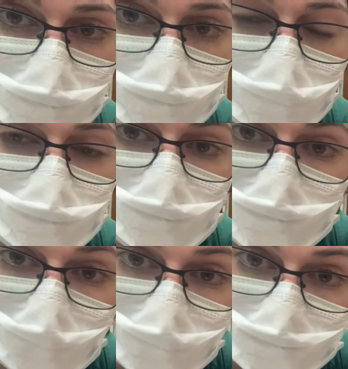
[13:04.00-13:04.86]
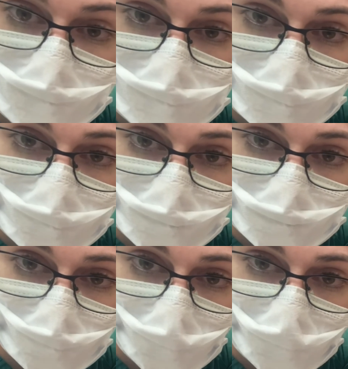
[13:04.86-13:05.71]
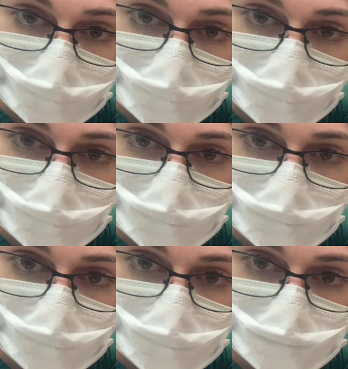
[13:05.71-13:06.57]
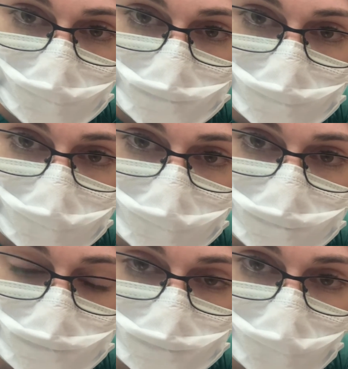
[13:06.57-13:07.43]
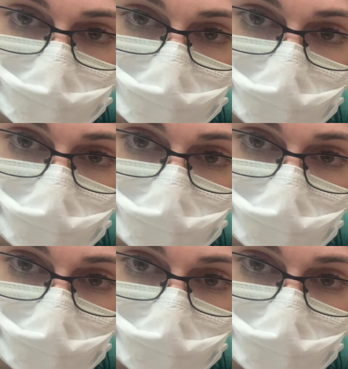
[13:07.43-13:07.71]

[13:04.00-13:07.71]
volume. This little white itty bitty piece right